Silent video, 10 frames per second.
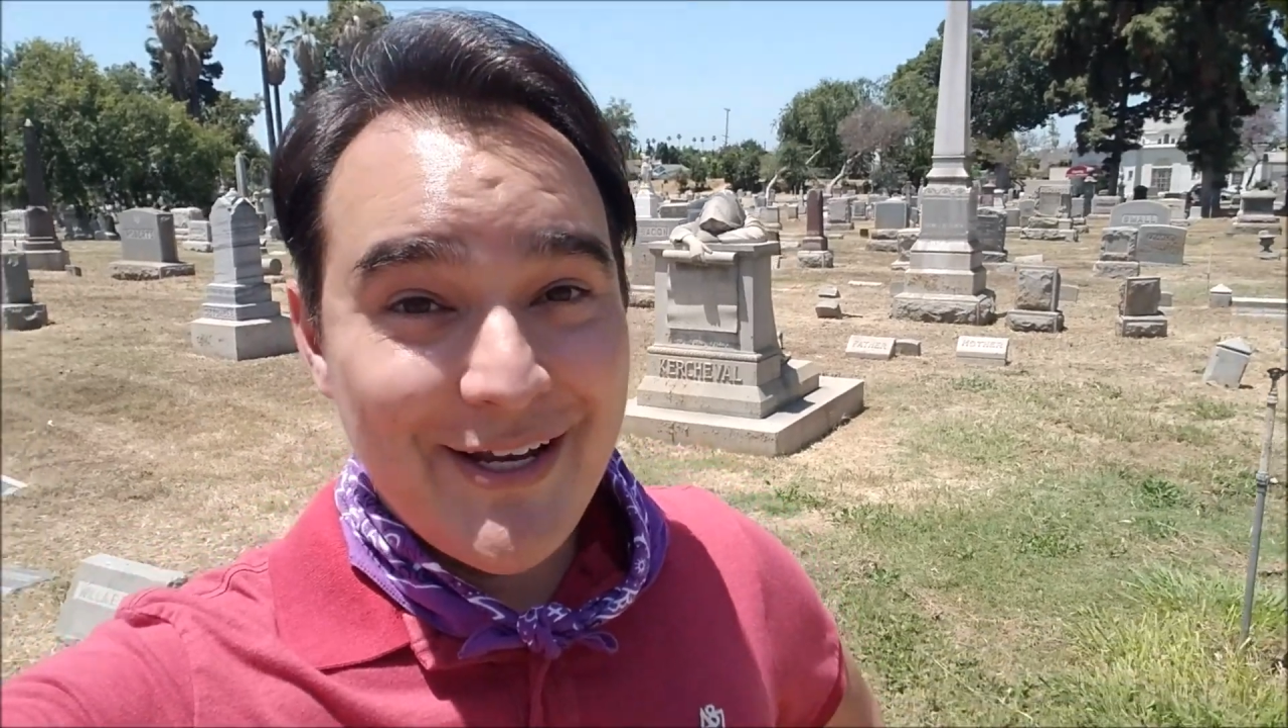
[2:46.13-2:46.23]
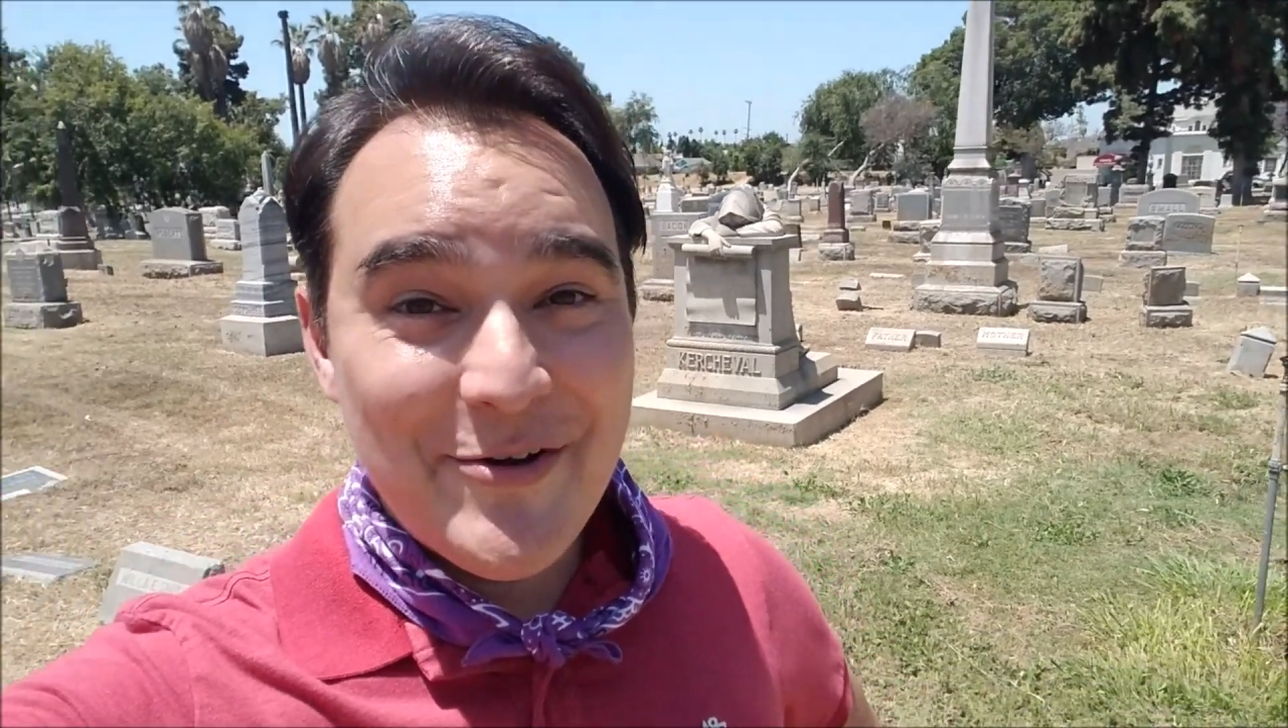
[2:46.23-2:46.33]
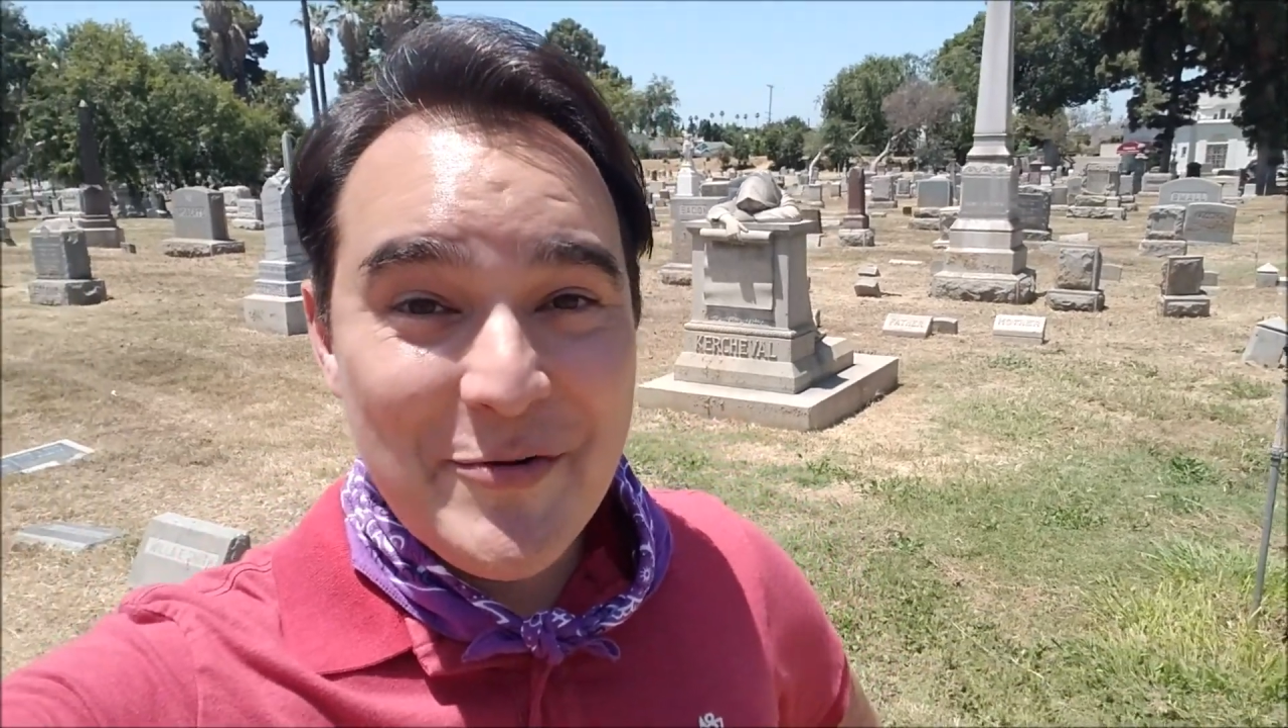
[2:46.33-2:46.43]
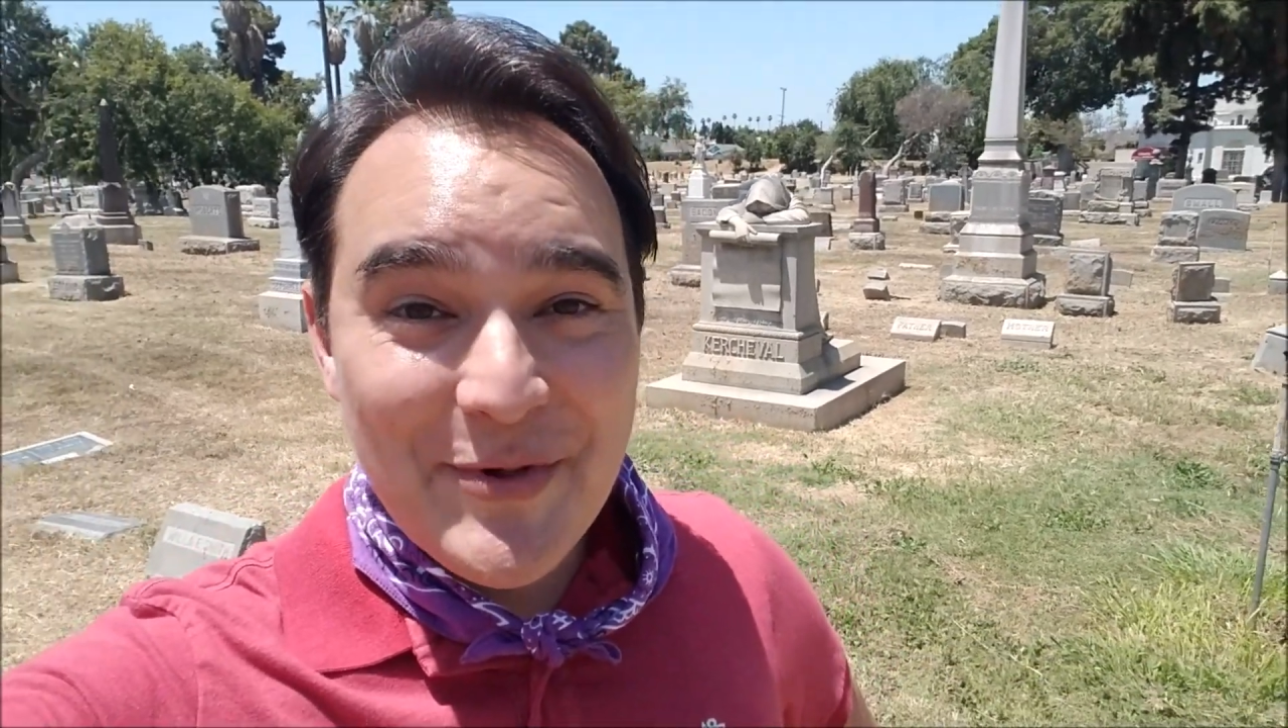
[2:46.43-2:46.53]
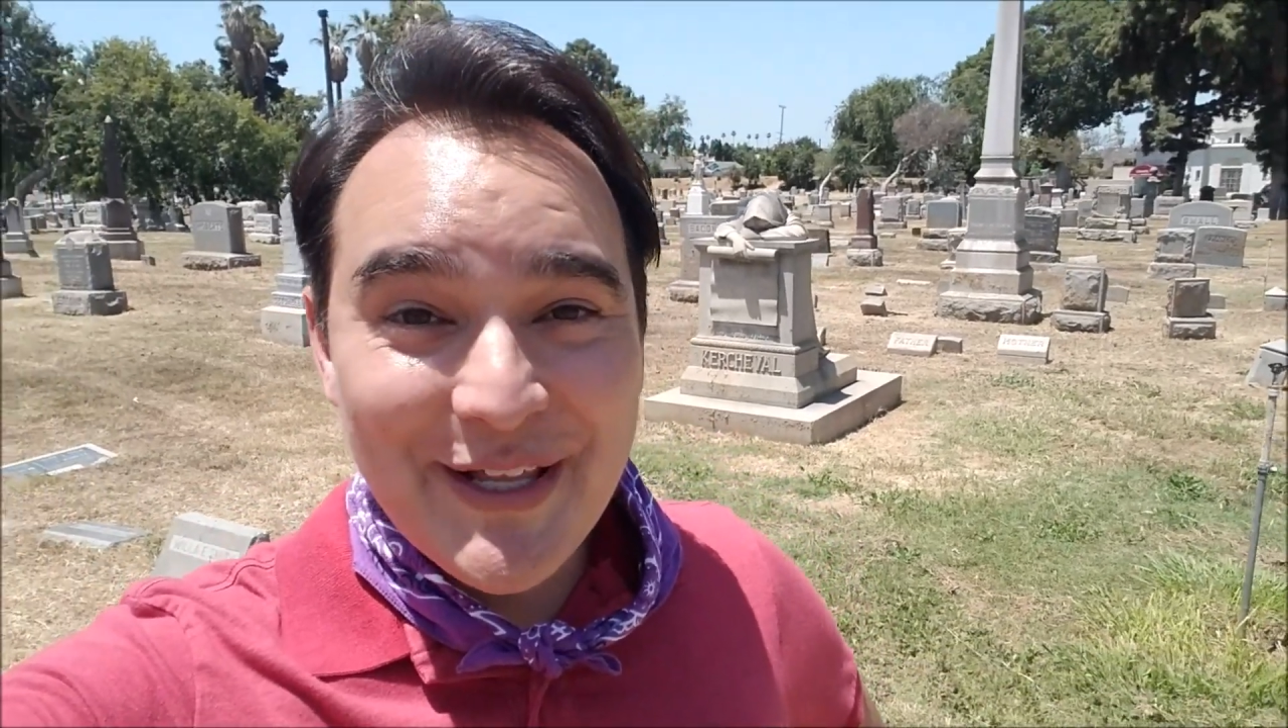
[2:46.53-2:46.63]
notable